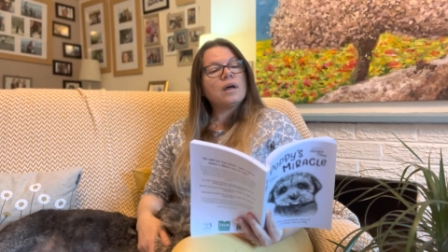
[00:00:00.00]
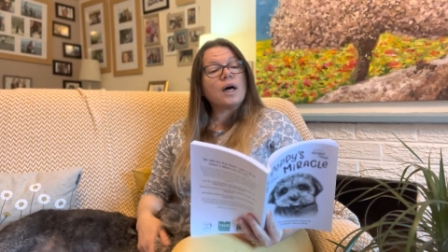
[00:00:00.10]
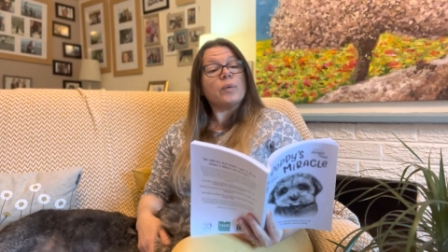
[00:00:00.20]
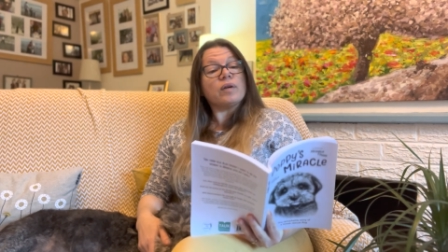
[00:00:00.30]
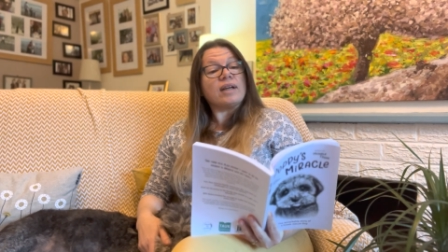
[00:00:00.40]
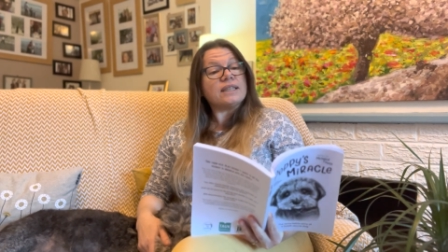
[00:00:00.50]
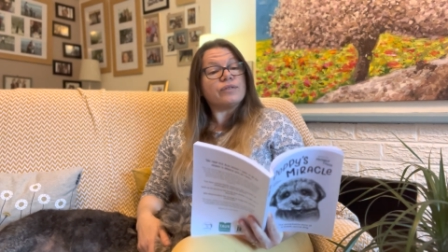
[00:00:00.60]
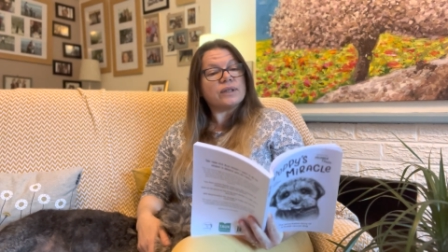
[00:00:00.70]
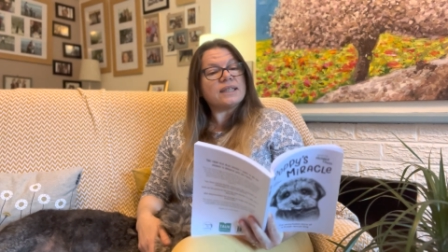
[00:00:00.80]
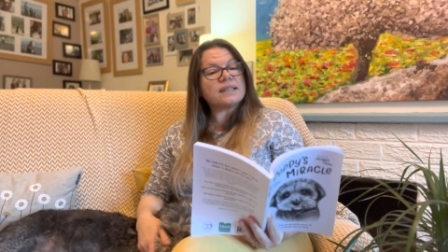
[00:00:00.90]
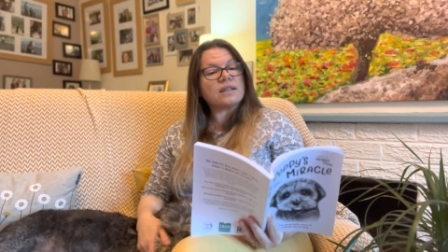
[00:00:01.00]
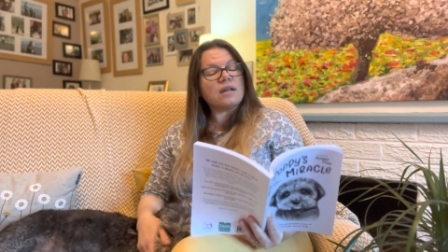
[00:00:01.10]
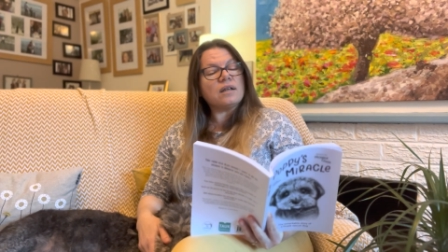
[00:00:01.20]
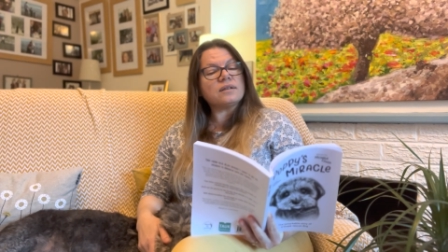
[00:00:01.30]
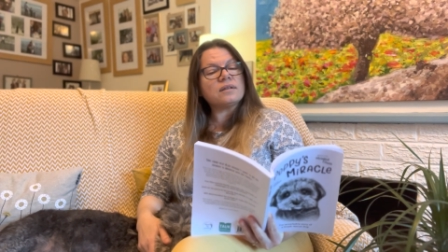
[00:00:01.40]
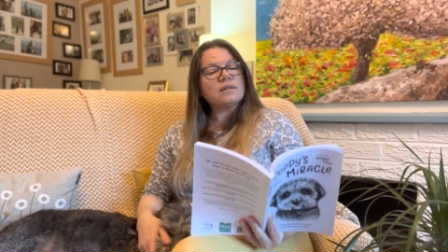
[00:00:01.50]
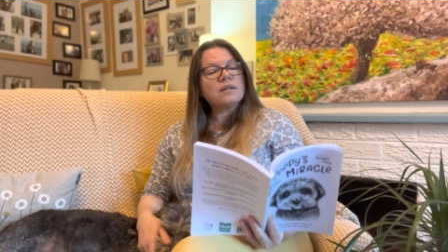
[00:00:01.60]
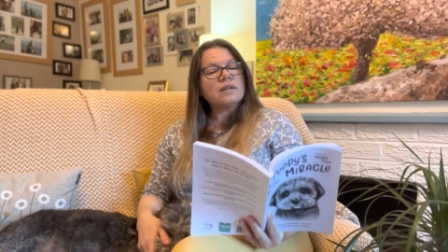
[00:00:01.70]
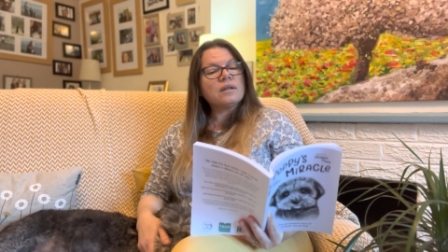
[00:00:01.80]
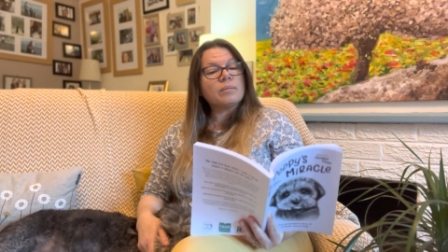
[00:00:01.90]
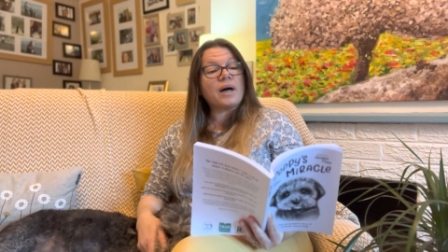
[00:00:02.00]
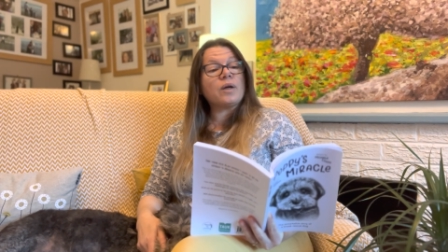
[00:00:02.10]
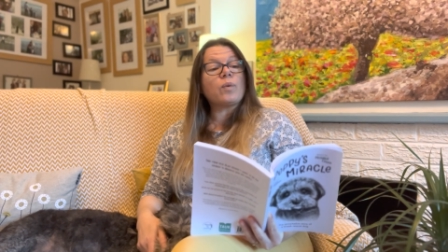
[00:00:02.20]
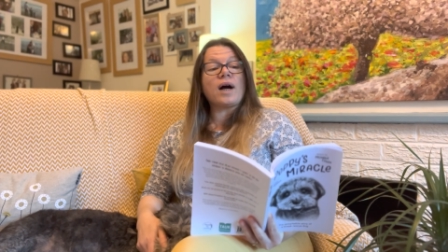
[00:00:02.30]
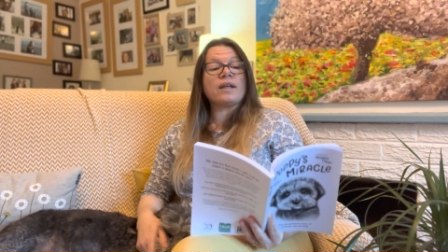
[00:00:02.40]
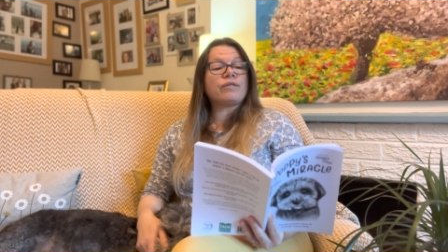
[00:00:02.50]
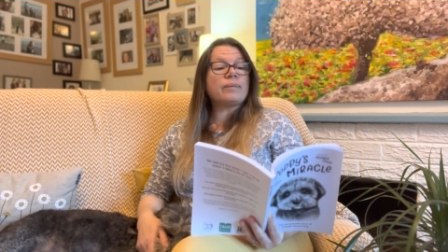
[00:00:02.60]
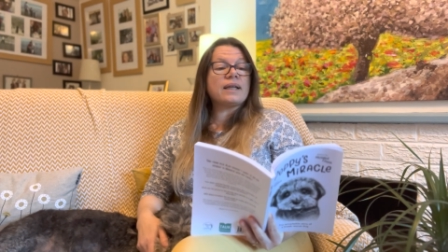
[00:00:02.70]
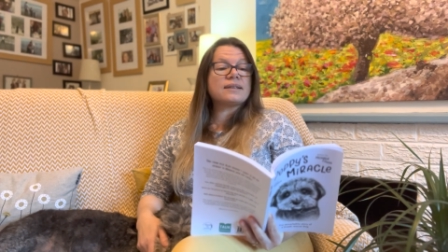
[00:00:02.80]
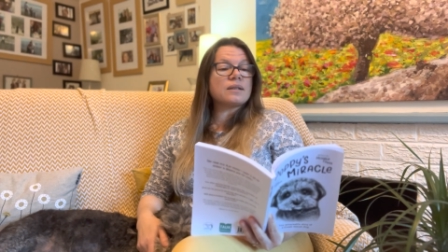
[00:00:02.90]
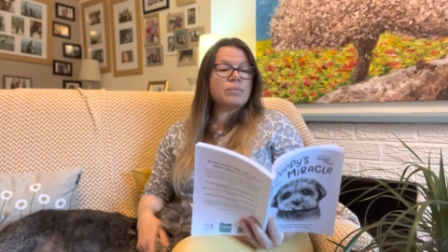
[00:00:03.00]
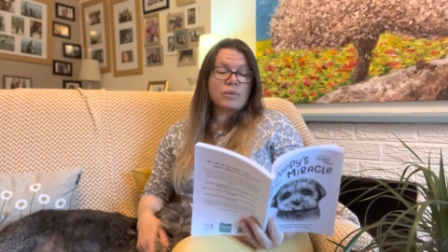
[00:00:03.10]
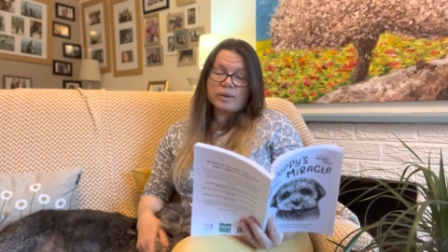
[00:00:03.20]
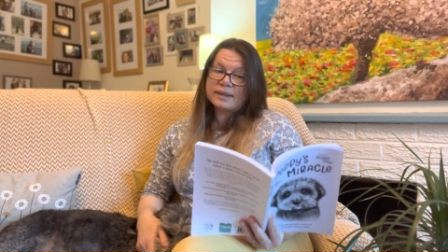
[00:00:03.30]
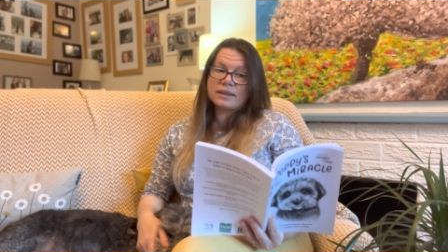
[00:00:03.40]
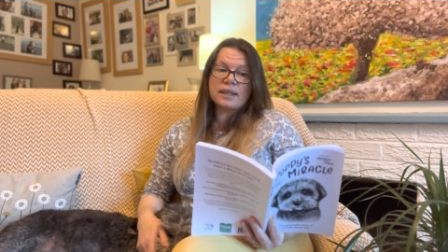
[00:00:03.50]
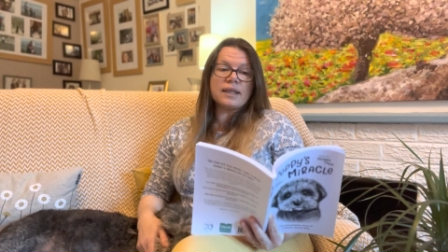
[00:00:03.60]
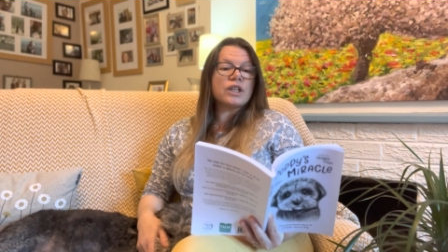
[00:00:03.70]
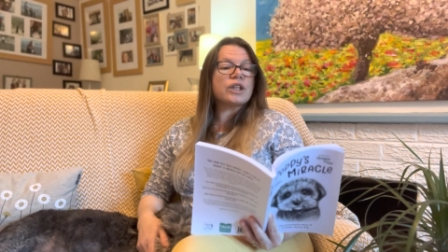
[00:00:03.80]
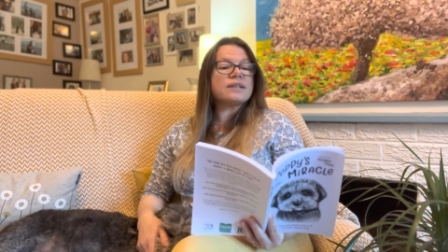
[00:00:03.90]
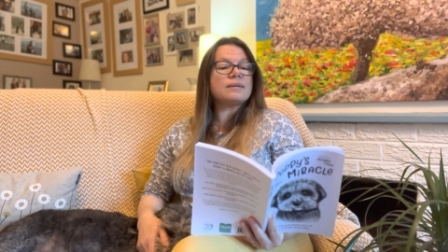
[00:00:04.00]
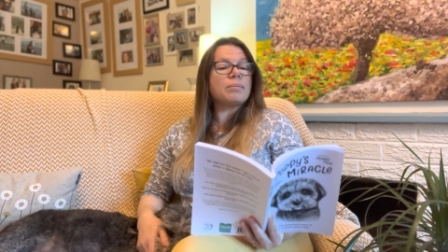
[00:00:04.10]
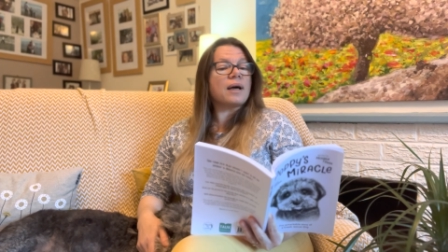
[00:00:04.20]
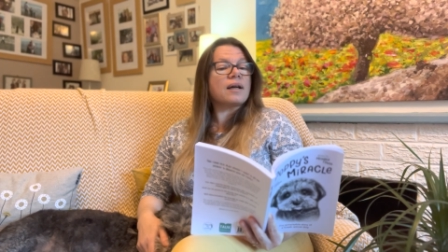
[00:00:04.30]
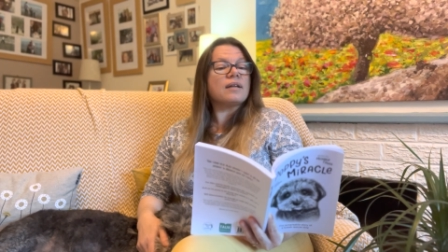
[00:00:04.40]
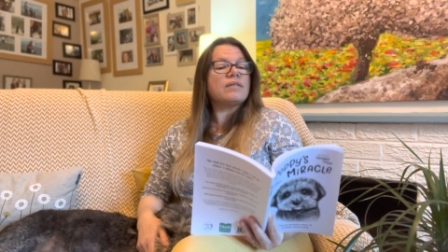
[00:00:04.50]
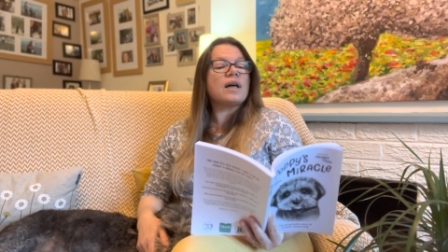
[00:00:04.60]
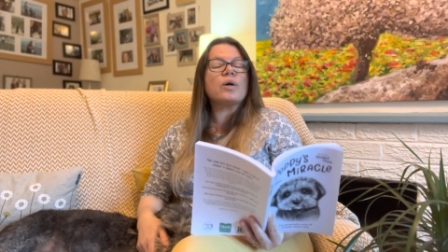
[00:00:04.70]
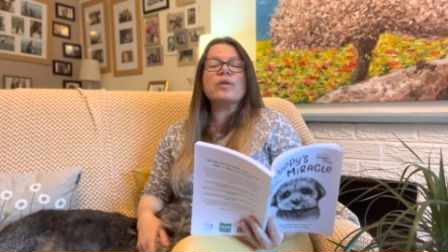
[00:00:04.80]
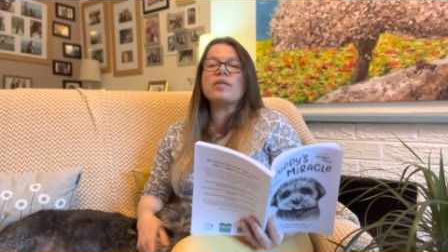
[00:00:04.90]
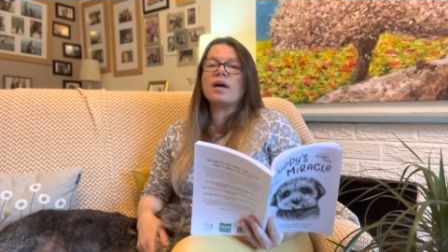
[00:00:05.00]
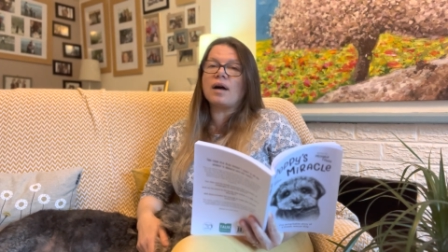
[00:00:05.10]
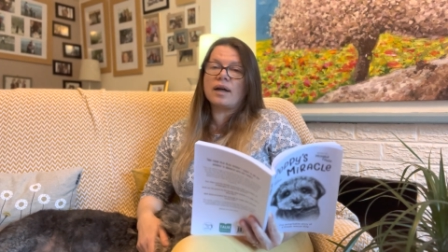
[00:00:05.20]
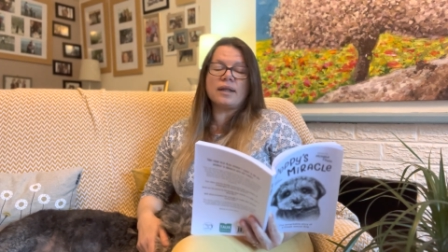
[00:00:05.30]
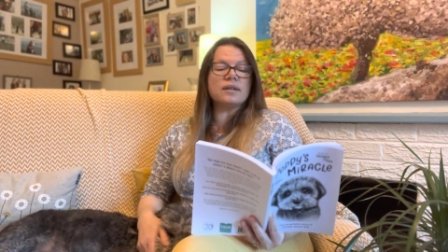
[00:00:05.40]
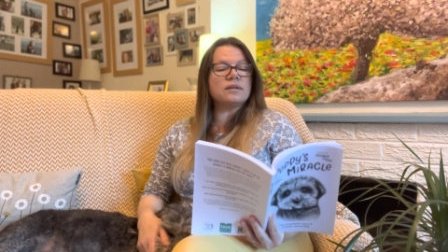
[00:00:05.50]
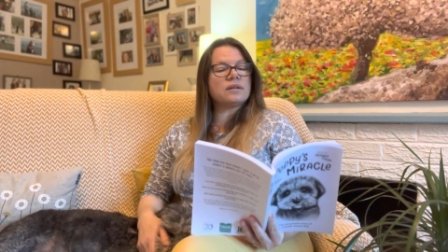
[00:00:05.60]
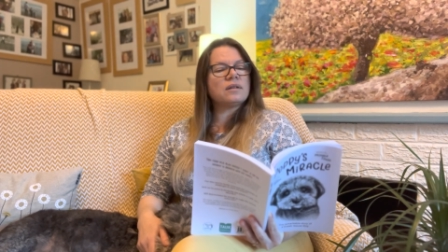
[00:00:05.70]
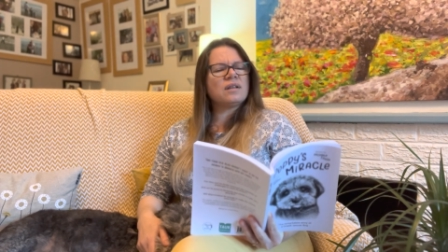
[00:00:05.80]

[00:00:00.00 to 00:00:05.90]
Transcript: "Are we ready for dessert? My wife makes the most delicious baklava on the island."